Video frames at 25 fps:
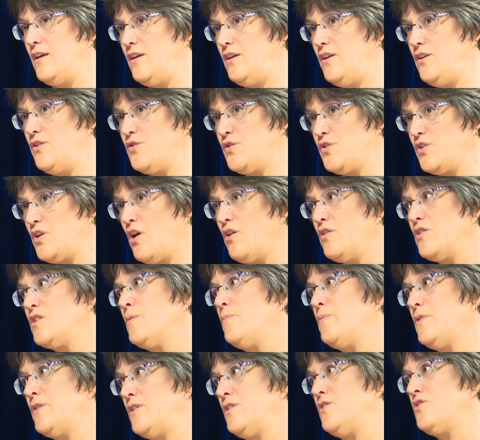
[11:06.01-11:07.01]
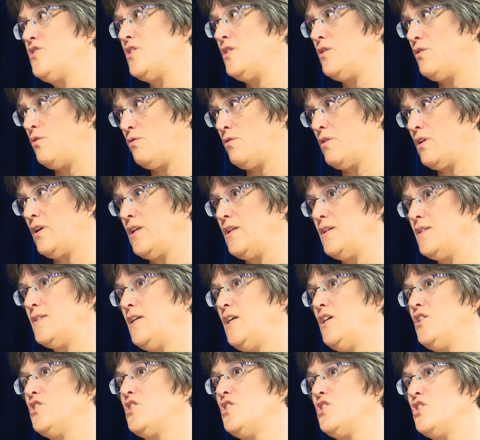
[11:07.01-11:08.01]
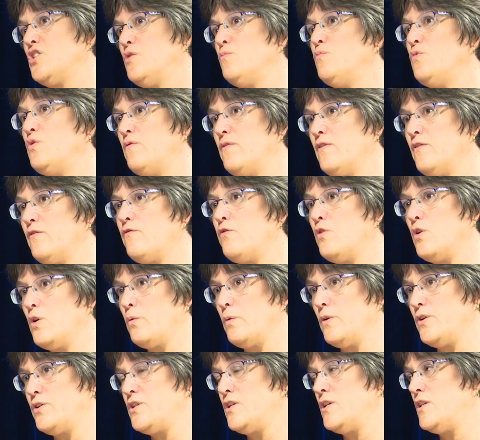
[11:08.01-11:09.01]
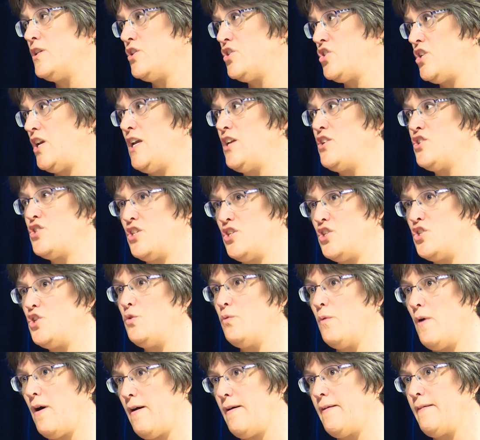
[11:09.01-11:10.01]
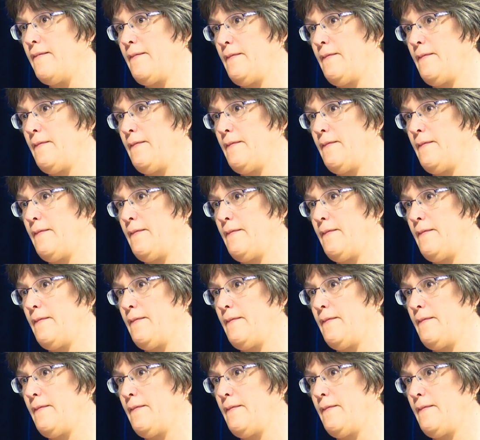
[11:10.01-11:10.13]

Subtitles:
you start to position the organization to move it forward to the change that you want.